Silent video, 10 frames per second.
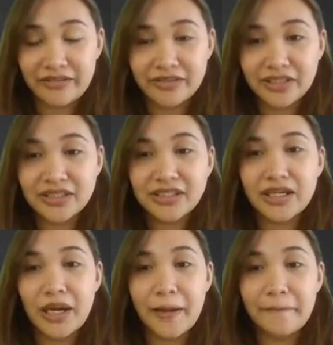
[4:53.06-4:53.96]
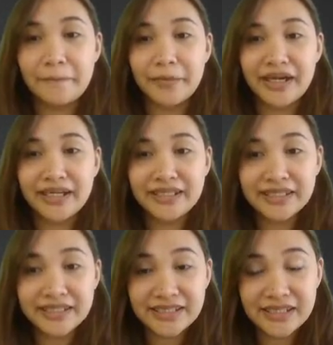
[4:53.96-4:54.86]
11
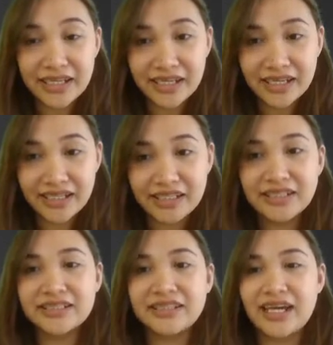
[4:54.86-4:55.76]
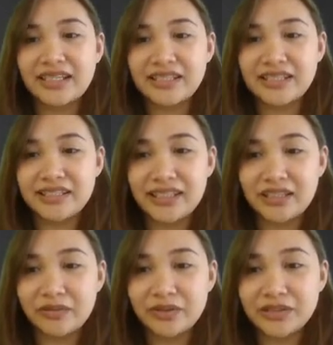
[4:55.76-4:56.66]
minus 9, that is
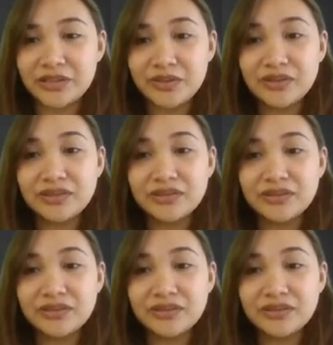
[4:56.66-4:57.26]
equal to